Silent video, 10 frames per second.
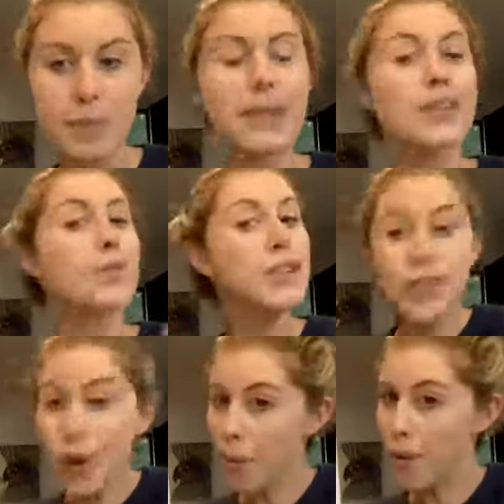because we
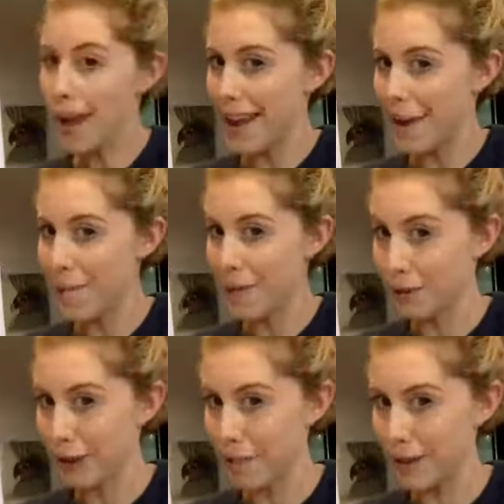don't want to end up with
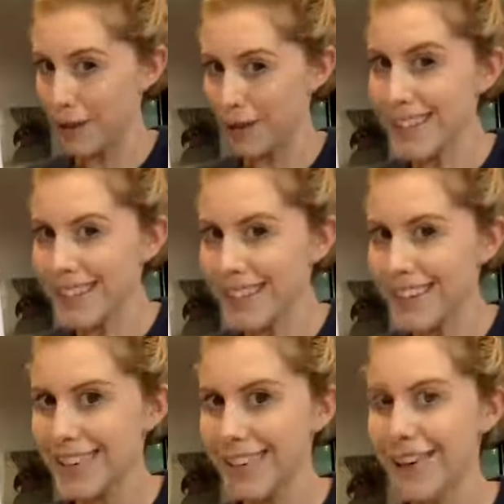great big trees
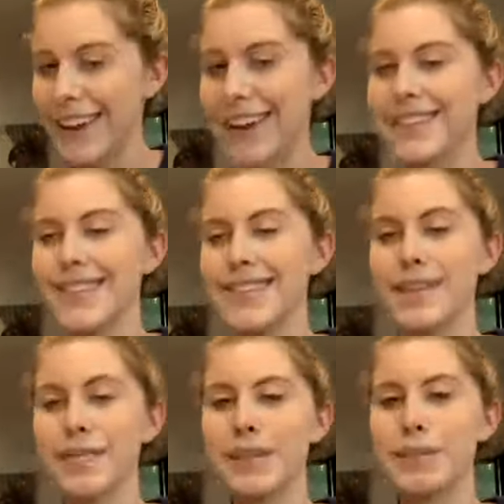in a lot of cases in
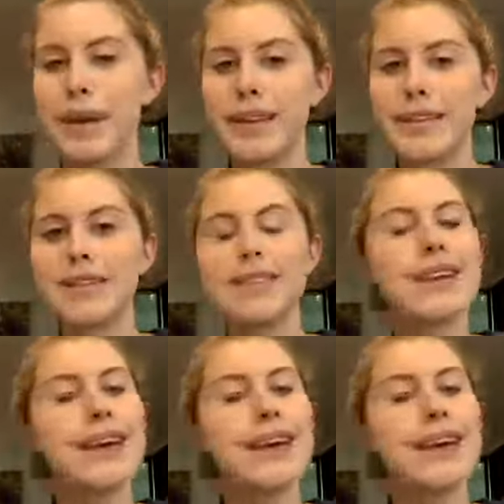urban spaces.